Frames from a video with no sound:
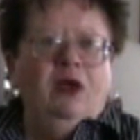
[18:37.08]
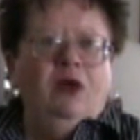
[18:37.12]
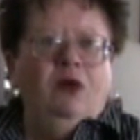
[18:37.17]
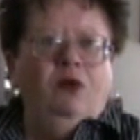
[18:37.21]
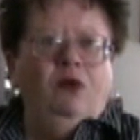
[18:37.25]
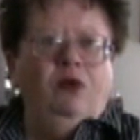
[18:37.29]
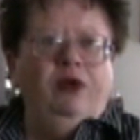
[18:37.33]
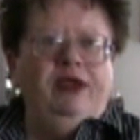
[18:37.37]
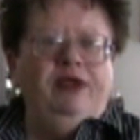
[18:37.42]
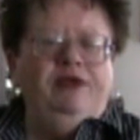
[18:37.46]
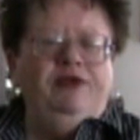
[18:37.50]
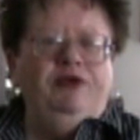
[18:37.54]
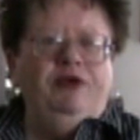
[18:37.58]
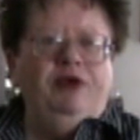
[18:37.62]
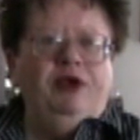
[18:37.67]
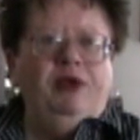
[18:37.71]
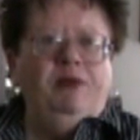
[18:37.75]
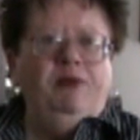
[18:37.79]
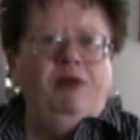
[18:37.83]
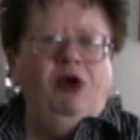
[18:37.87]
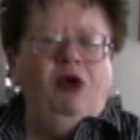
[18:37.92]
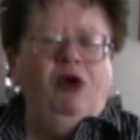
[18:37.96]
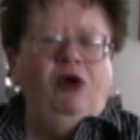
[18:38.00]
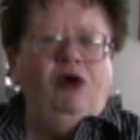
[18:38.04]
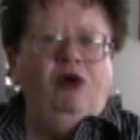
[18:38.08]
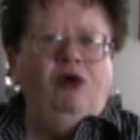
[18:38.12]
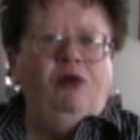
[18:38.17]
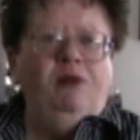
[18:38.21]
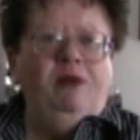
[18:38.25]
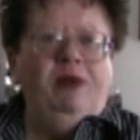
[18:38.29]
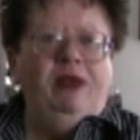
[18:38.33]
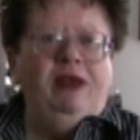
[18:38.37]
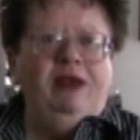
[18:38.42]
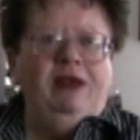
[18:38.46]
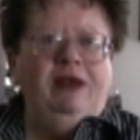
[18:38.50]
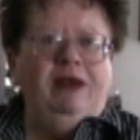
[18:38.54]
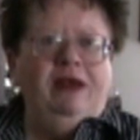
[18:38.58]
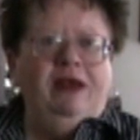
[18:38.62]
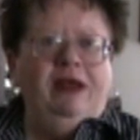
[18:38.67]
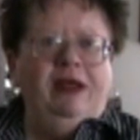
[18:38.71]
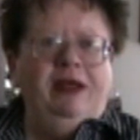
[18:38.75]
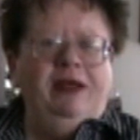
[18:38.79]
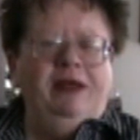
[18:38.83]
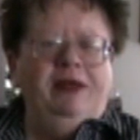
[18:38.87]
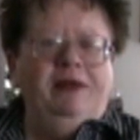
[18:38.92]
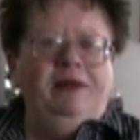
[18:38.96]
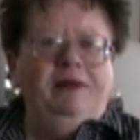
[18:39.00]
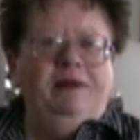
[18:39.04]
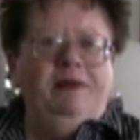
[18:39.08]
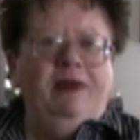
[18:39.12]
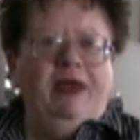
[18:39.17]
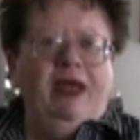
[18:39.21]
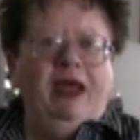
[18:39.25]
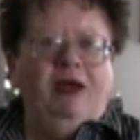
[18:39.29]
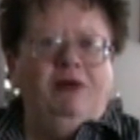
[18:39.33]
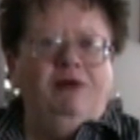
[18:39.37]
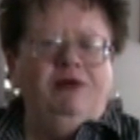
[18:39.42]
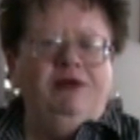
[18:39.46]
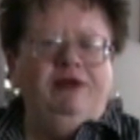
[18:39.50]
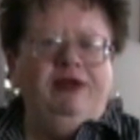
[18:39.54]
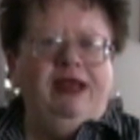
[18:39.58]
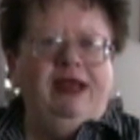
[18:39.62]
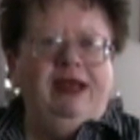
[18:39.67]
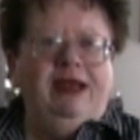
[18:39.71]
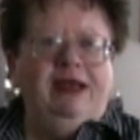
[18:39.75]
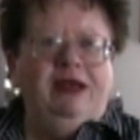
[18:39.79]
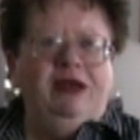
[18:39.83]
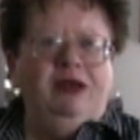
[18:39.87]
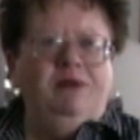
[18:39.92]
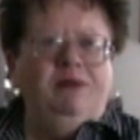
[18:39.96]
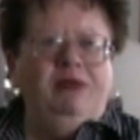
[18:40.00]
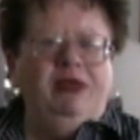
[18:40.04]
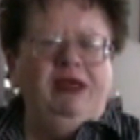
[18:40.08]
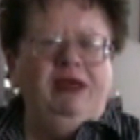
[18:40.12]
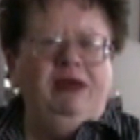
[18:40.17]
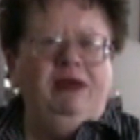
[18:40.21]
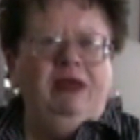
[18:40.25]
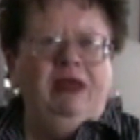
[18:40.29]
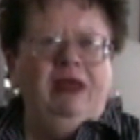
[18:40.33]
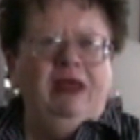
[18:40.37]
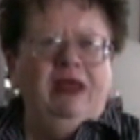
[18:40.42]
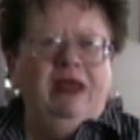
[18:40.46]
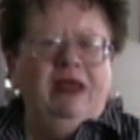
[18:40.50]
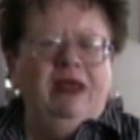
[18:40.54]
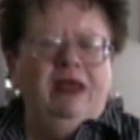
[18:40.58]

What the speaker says: we took him home and equitated him. He